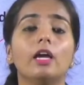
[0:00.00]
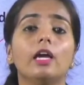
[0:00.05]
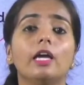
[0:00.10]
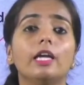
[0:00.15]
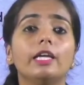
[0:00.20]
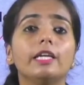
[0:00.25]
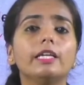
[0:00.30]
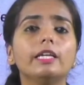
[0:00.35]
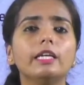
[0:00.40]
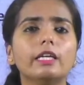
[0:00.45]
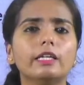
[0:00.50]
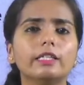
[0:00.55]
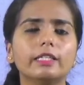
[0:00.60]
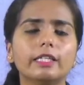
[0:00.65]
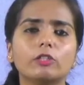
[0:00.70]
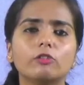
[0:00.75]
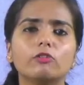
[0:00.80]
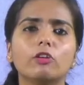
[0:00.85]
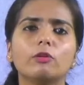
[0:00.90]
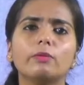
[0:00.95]
Here
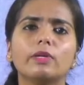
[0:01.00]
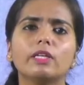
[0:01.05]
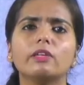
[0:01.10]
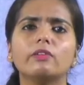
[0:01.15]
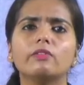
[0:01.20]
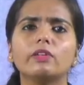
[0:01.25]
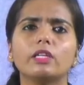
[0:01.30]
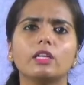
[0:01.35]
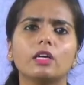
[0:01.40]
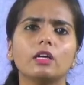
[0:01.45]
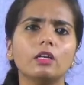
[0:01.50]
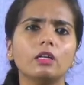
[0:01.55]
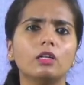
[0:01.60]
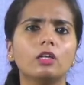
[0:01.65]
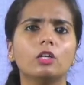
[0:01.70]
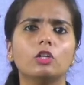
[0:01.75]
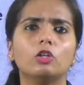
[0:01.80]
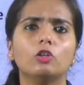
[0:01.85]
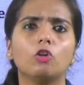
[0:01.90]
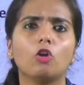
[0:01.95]
it will be giving a
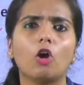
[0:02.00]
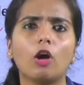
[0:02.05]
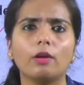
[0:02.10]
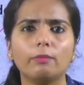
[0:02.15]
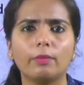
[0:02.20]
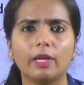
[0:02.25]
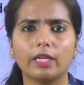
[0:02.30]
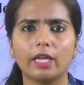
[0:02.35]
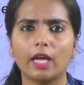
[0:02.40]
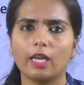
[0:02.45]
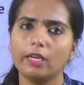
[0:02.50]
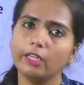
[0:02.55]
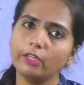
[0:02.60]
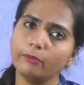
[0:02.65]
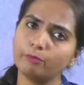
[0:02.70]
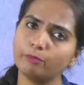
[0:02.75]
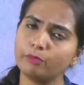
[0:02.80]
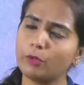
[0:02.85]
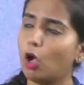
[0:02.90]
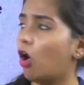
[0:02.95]
non-metallic
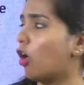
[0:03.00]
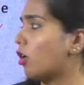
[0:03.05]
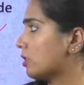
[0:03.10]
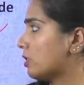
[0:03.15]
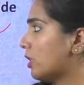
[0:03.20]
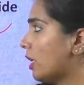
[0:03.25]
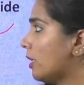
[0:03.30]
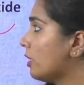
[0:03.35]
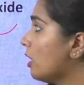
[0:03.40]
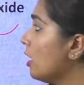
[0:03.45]
oxide.